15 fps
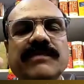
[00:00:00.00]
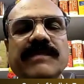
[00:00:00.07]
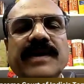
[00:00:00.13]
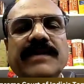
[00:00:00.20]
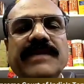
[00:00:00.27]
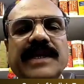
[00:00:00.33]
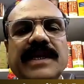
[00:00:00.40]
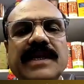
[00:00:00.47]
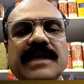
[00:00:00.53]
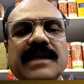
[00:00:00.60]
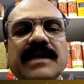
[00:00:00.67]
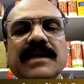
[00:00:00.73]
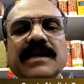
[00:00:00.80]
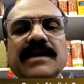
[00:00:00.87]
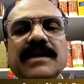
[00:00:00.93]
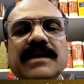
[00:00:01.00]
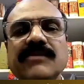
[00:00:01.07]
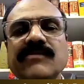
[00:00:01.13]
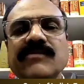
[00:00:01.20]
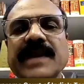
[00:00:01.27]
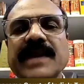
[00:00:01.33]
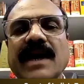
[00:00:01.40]
maybe
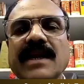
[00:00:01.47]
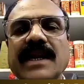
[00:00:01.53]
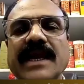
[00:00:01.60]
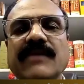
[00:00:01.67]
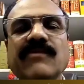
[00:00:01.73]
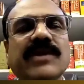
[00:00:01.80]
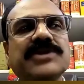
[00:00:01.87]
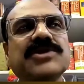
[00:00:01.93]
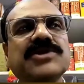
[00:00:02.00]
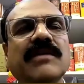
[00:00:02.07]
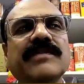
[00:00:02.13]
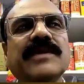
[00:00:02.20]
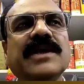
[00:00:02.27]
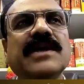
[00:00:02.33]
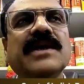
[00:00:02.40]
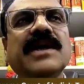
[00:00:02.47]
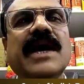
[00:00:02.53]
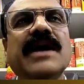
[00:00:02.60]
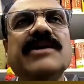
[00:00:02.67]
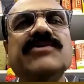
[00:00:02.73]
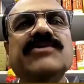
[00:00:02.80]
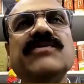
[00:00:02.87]
webinar like workshop,
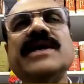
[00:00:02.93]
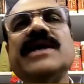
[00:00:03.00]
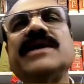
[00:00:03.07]
and you